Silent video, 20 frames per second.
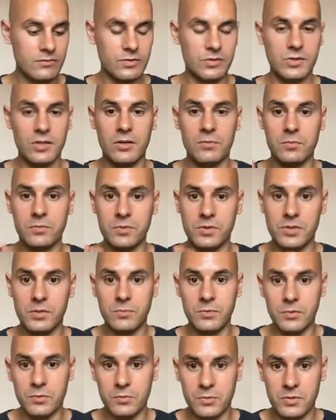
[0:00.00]
For example,
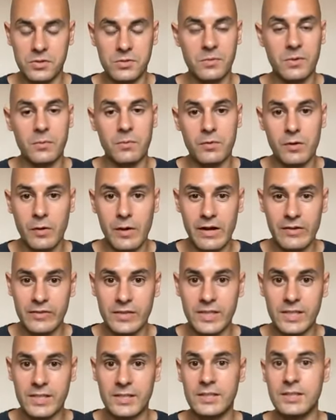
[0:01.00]
someone who wants to be a pro
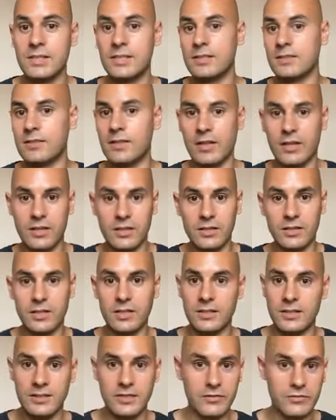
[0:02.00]
athlete, they're going to
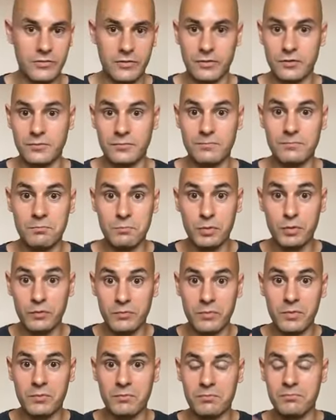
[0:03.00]
need a different
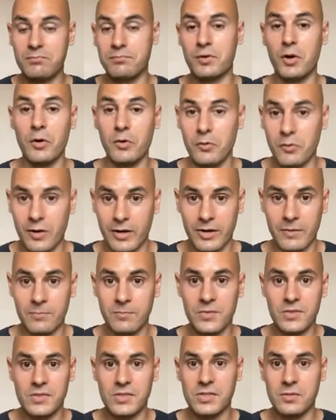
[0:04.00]
movement program
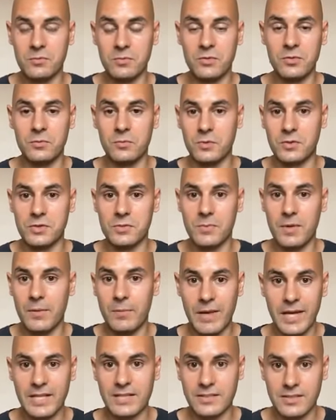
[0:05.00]
than someone who wants to be a
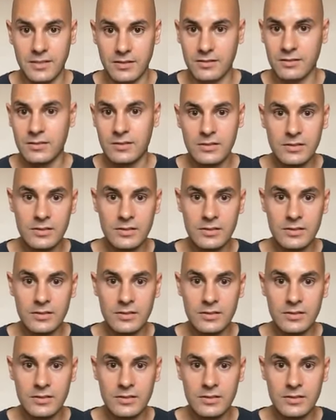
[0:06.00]
painter.